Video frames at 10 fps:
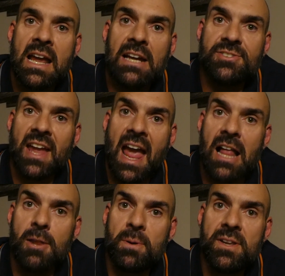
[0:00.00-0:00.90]
Is it
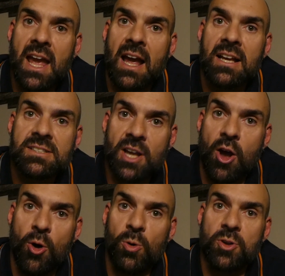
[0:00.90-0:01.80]
helping you to
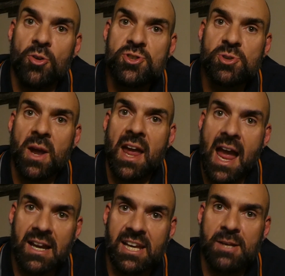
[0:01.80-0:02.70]
hold on to it
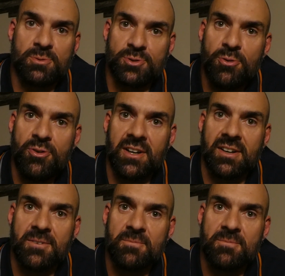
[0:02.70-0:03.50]
and keep suffering?